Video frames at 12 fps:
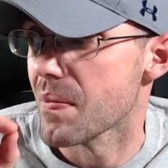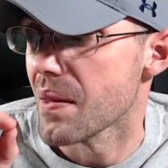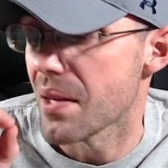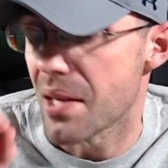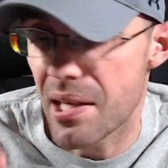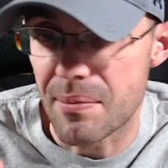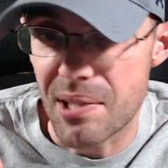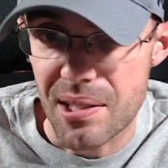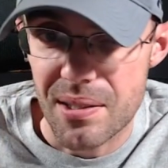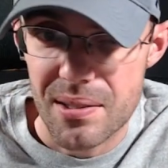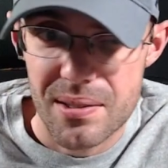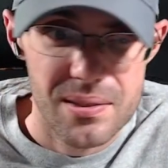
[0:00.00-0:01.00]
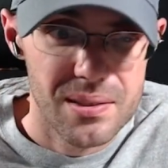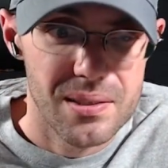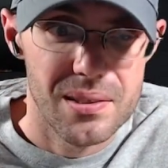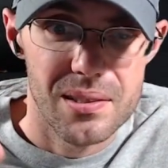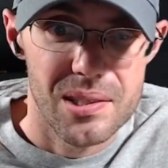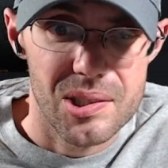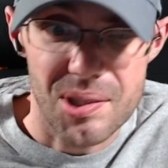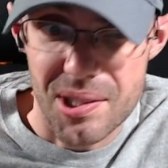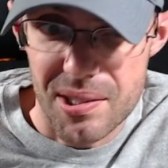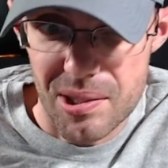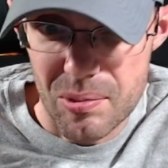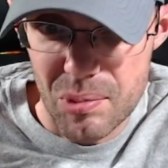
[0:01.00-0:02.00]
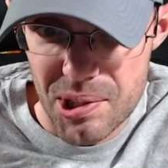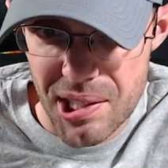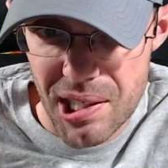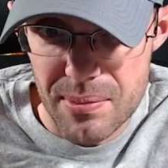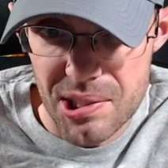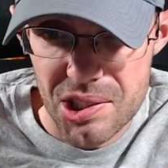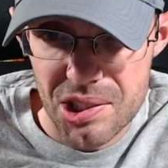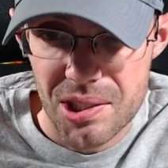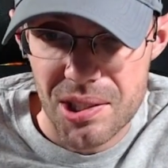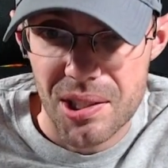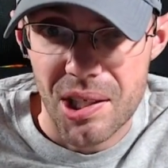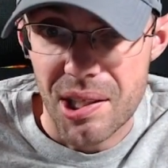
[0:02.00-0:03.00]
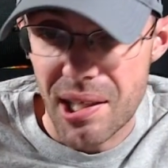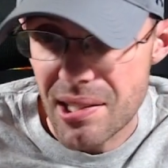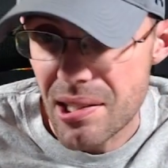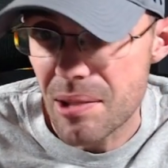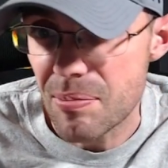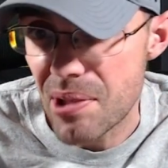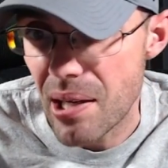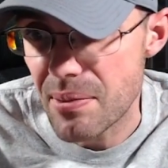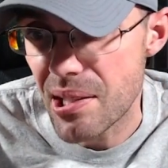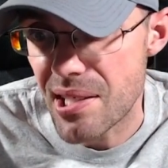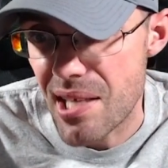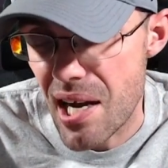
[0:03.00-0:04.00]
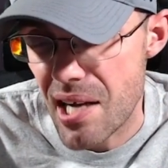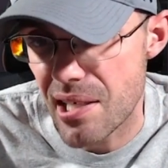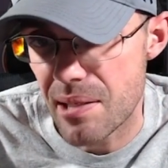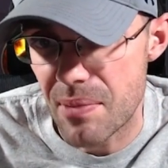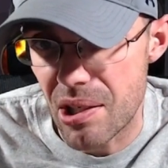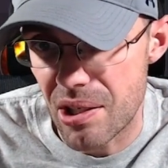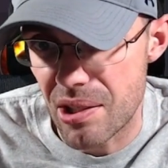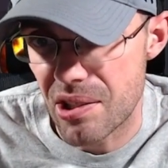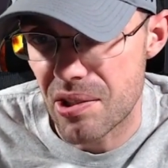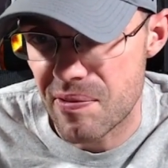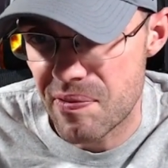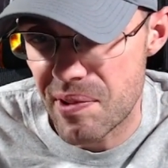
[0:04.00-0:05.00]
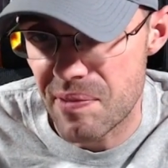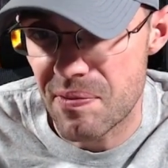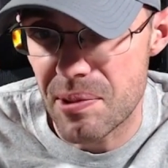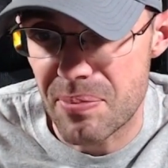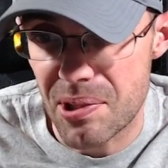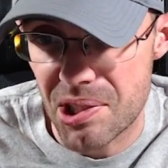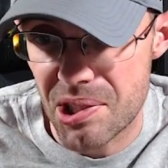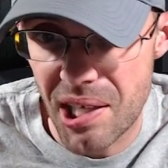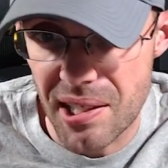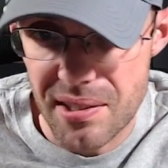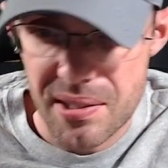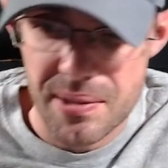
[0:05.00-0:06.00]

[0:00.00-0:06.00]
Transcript: enemy, so you're going to deal more damage. That's going to probably knock him under 50%.